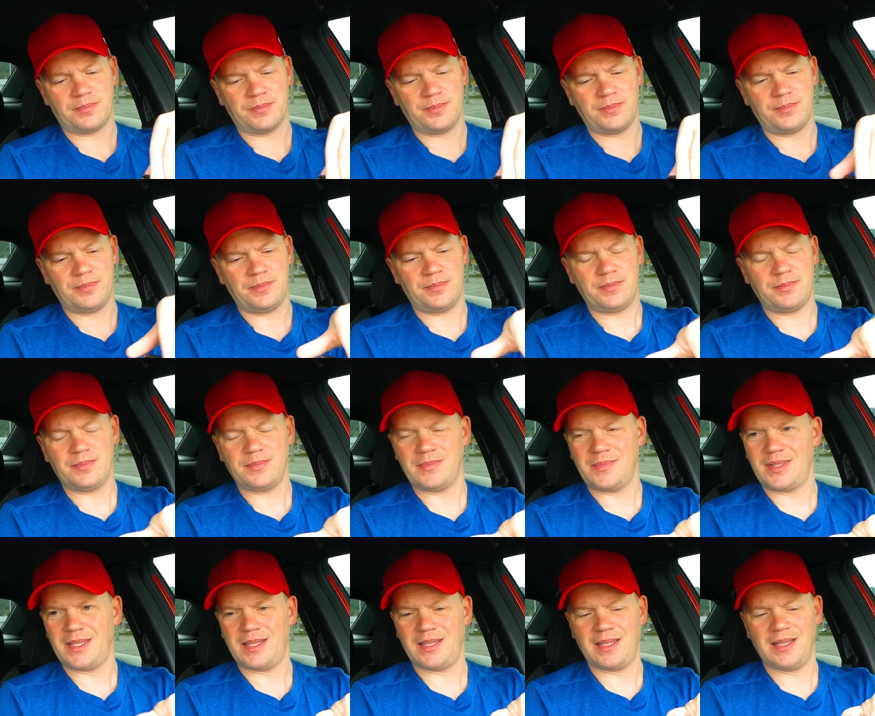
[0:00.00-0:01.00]

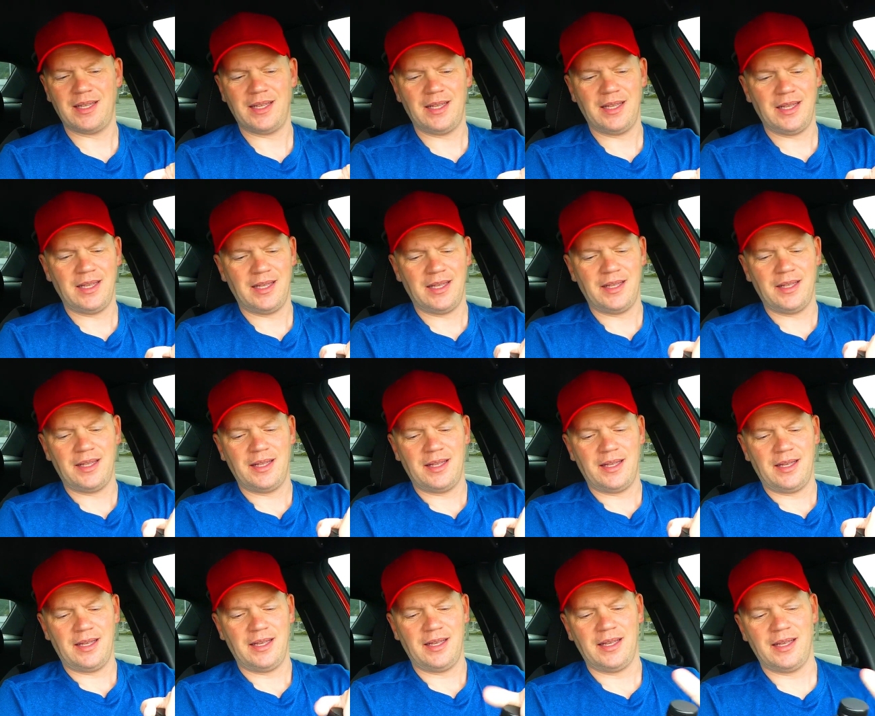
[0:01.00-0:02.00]

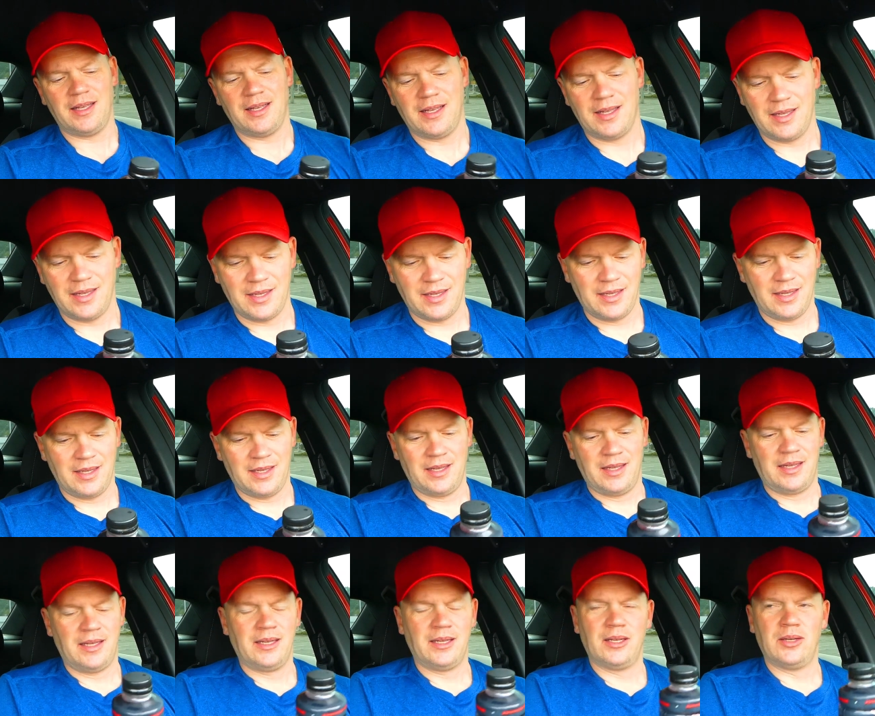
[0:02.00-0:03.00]

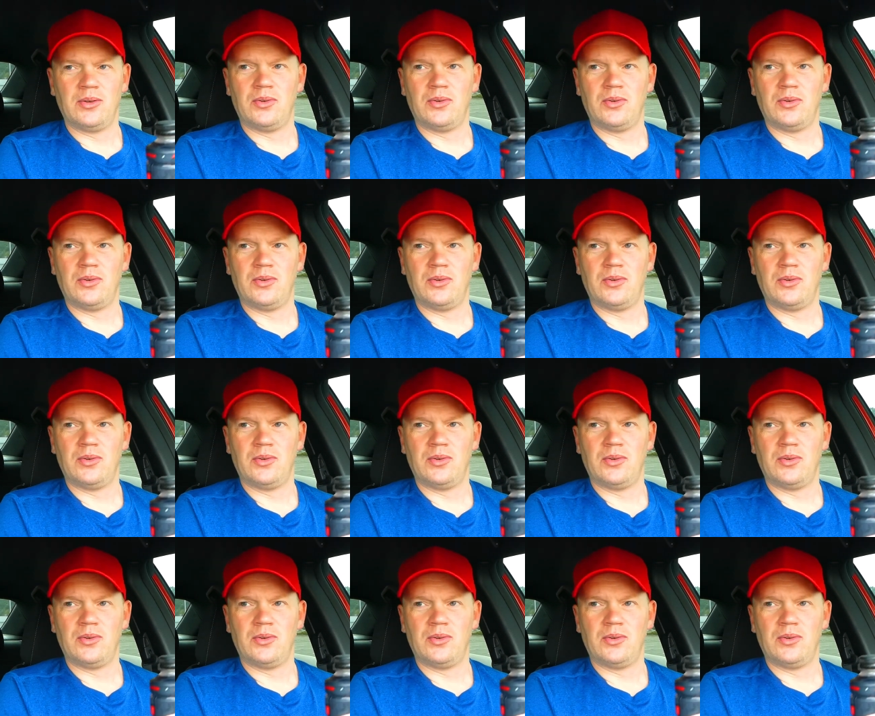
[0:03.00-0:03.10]
No one is speaking in this clip.